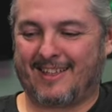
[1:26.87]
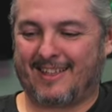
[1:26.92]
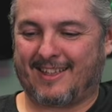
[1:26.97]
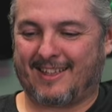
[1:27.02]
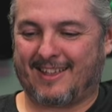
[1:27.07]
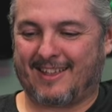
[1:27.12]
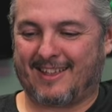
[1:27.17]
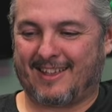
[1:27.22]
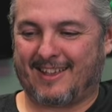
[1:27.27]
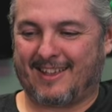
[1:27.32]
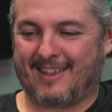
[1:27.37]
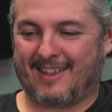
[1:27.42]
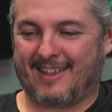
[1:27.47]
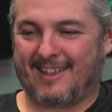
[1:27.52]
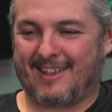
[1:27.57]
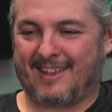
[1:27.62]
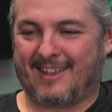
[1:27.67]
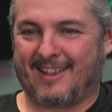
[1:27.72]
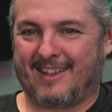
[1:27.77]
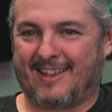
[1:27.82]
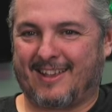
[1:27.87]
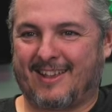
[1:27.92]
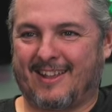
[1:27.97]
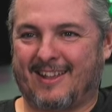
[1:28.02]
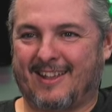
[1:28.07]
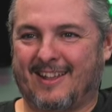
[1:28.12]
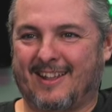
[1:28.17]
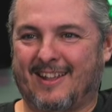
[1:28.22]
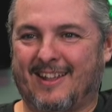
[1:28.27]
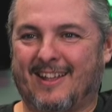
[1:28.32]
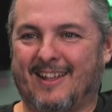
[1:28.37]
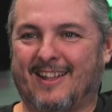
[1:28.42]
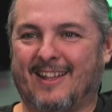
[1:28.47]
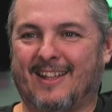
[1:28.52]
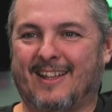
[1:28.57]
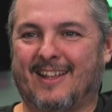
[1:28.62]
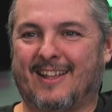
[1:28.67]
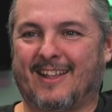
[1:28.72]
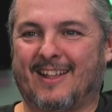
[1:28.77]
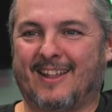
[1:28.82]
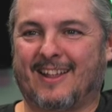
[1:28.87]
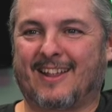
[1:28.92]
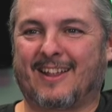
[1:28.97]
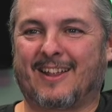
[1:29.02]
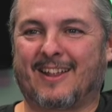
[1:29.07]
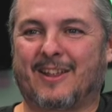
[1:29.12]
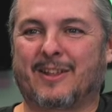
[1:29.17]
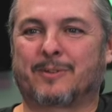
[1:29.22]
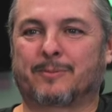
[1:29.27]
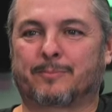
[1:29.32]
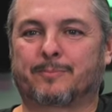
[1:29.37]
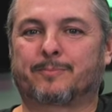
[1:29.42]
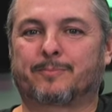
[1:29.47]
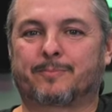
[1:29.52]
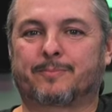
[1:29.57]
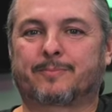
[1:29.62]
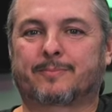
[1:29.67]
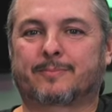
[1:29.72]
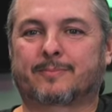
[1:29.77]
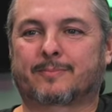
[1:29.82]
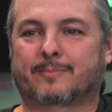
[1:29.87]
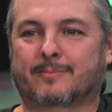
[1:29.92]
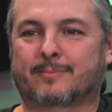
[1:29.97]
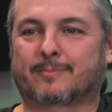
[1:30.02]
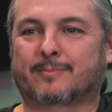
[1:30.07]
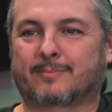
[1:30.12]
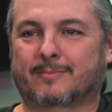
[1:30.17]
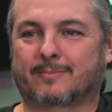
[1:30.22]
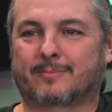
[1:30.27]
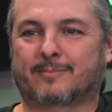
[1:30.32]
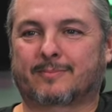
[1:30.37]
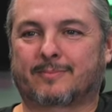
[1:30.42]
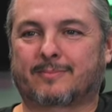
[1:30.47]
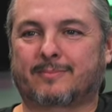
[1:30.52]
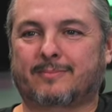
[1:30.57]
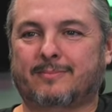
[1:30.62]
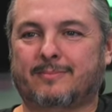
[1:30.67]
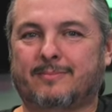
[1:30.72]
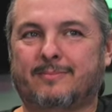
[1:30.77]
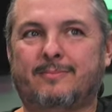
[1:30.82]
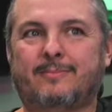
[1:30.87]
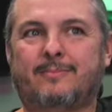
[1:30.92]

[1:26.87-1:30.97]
(not speaking)